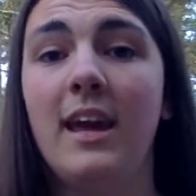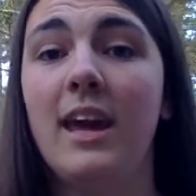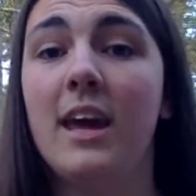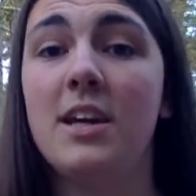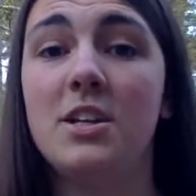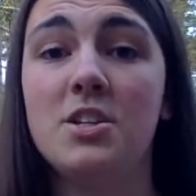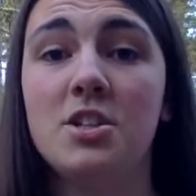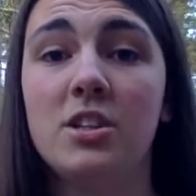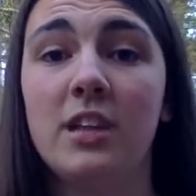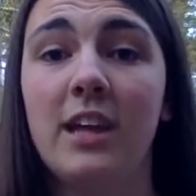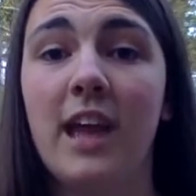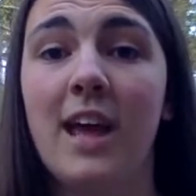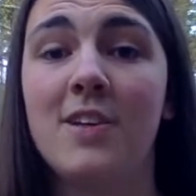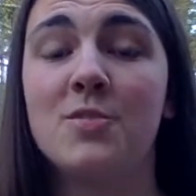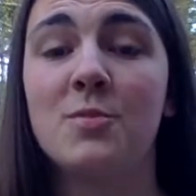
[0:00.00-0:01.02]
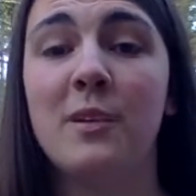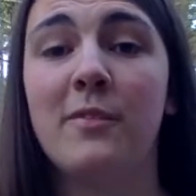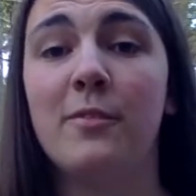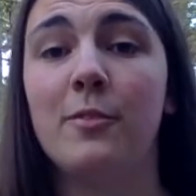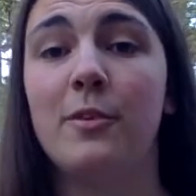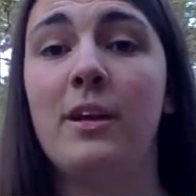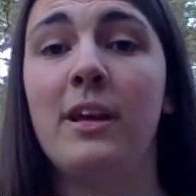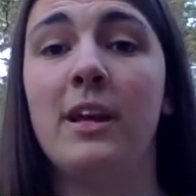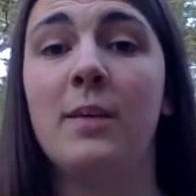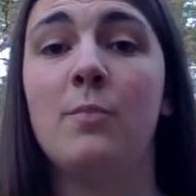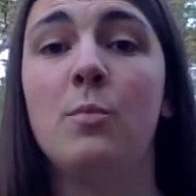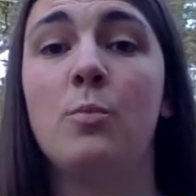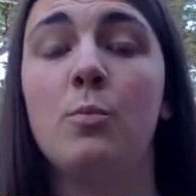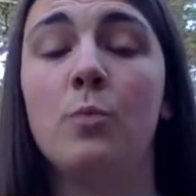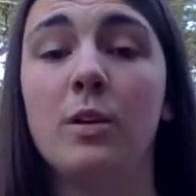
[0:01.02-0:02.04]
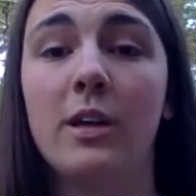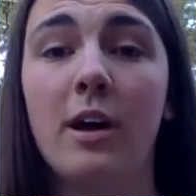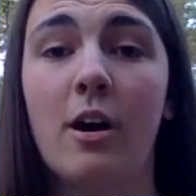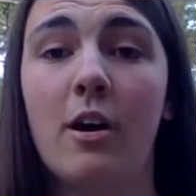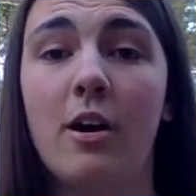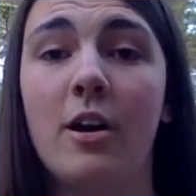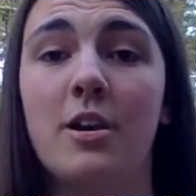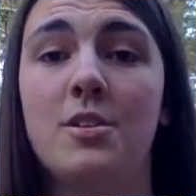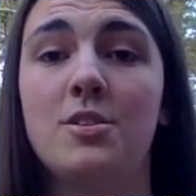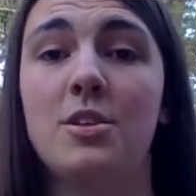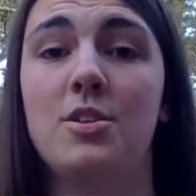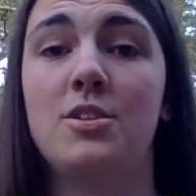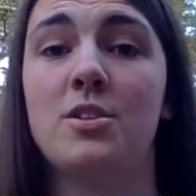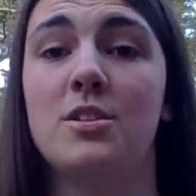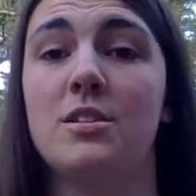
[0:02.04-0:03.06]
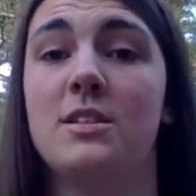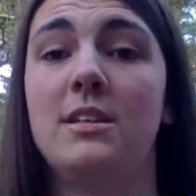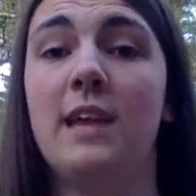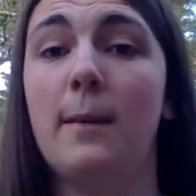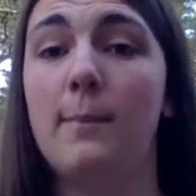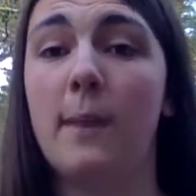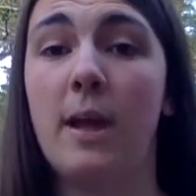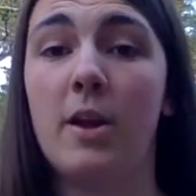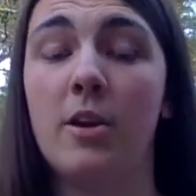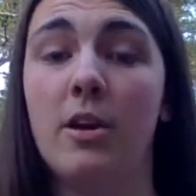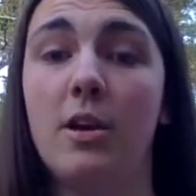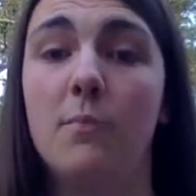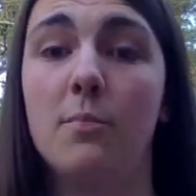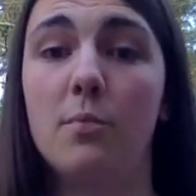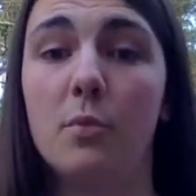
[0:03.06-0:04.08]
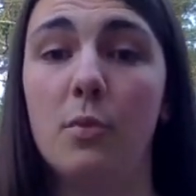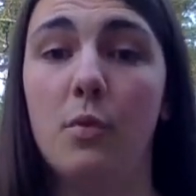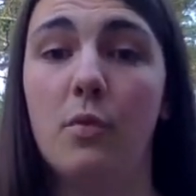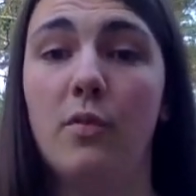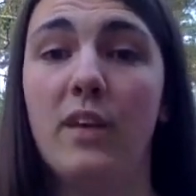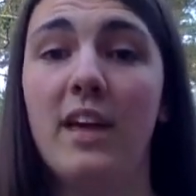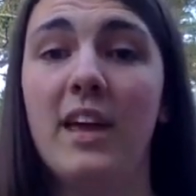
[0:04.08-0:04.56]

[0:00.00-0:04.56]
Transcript: Additionally, as a referee, it can be really hard to just get better and improve.